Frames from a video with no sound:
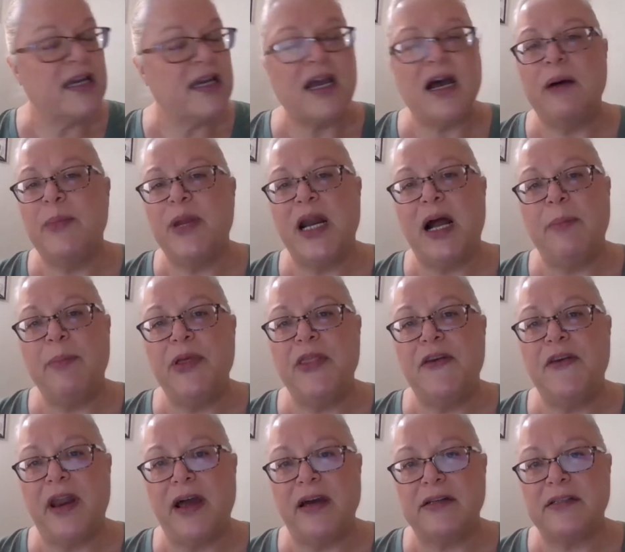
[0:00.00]
coming up in
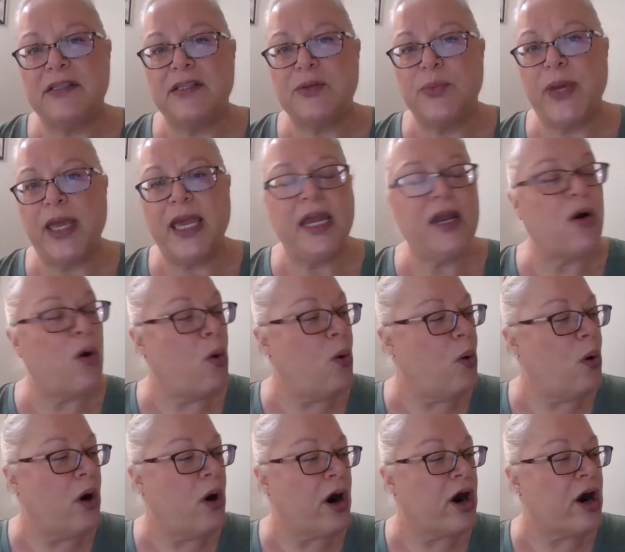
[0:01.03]
the next week.
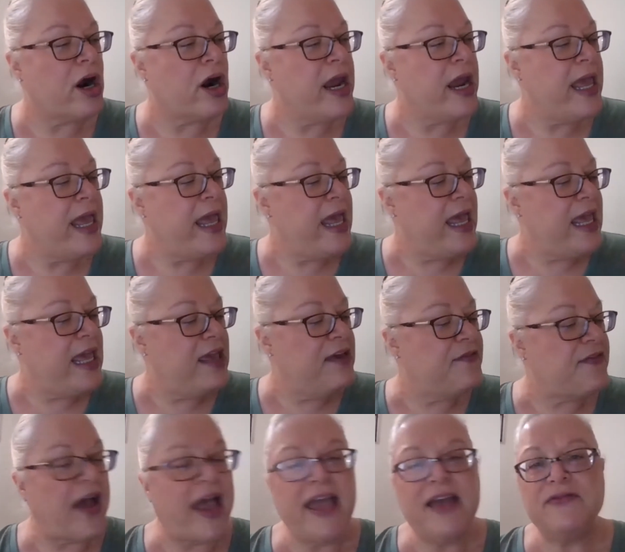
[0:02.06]
Or
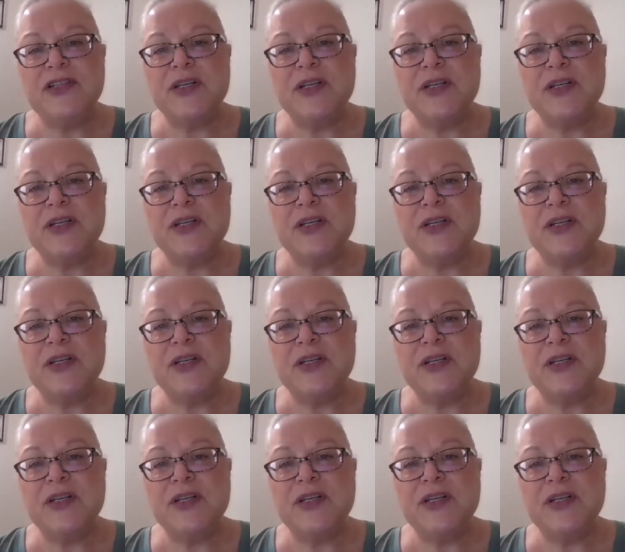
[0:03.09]
if I have